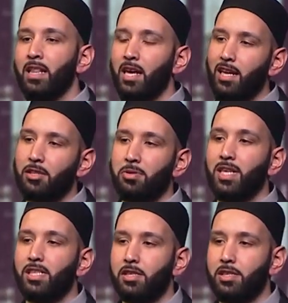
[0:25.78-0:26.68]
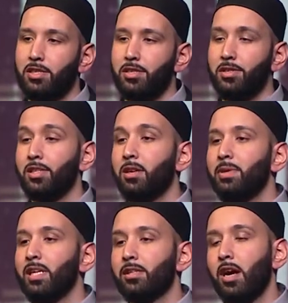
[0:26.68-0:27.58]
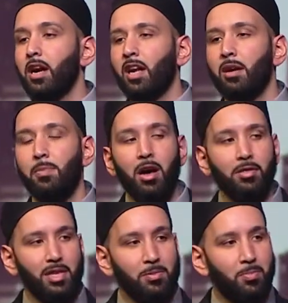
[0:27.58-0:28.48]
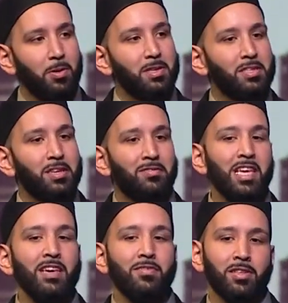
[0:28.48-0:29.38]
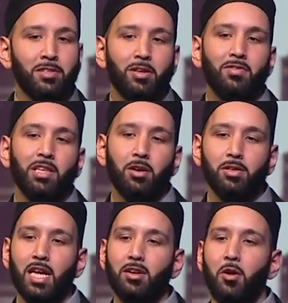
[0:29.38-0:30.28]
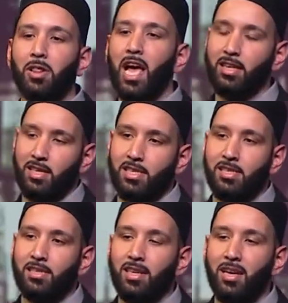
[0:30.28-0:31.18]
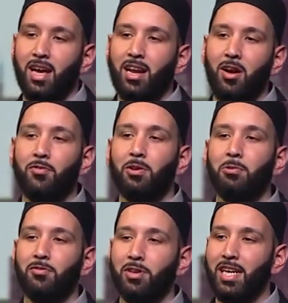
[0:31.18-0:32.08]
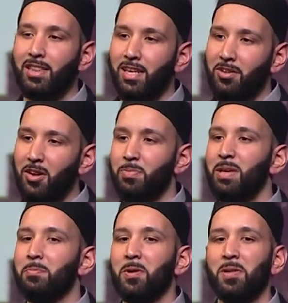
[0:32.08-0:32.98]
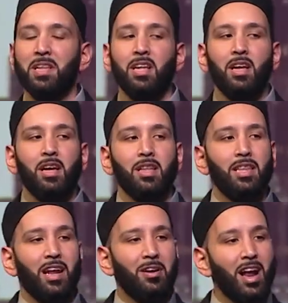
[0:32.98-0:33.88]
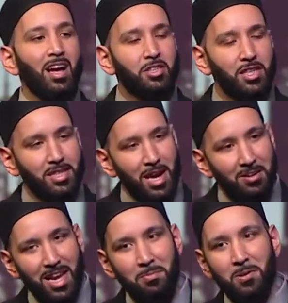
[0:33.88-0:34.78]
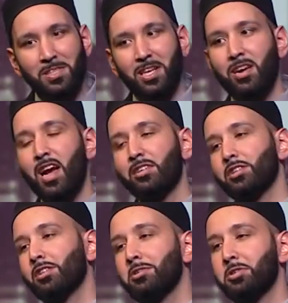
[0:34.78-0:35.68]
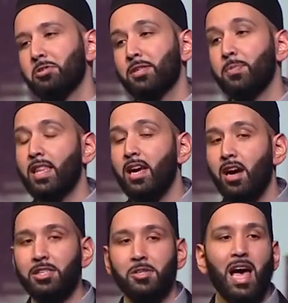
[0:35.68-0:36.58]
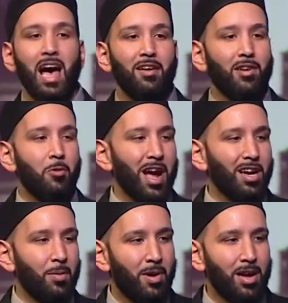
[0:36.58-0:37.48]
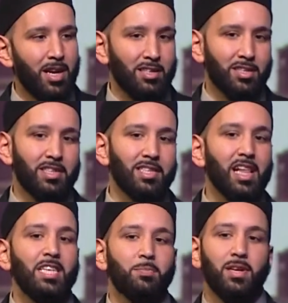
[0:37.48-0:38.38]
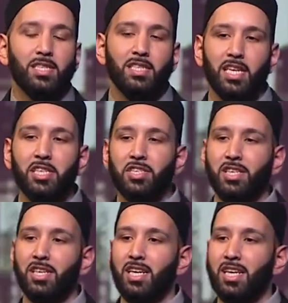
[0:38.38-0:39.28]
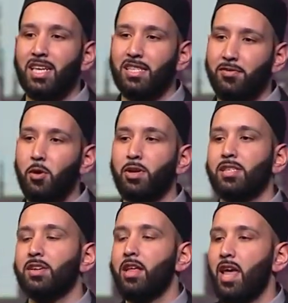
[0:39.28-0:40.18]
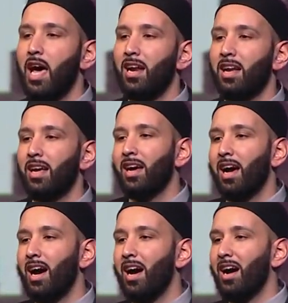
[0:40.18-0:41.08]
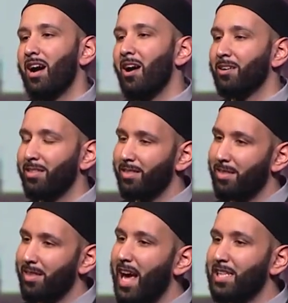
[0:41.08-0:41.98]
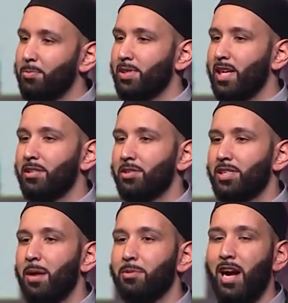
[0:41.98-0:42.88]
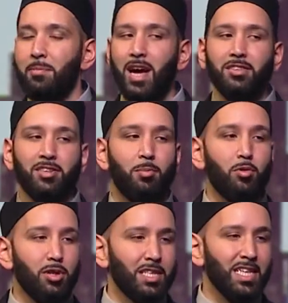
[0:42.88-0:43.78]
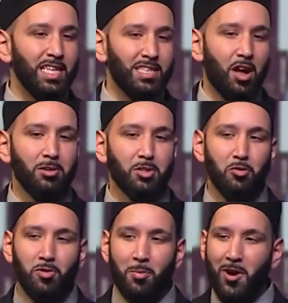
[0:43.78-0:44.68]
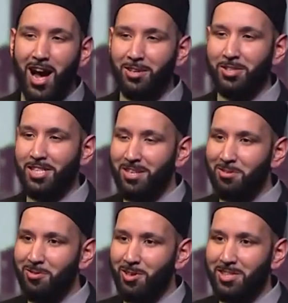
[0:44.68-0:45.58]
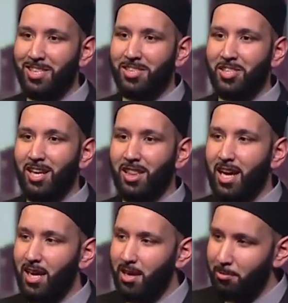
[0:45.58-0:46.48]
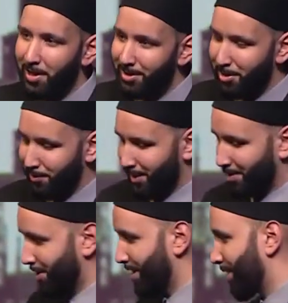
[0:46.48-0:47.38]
And then that transitioned into Nabil talking about the importance of even serving those that don't like us. And often we forget that there are people that are not just our neighbors, that are not just close to us, but they also have a right upon us. So this last presentation is a focus on that. Uh, our last presenter is Abdurrahman Trabulsi. He's also from Ohio State University, inshallah, and we'll hand it over to him.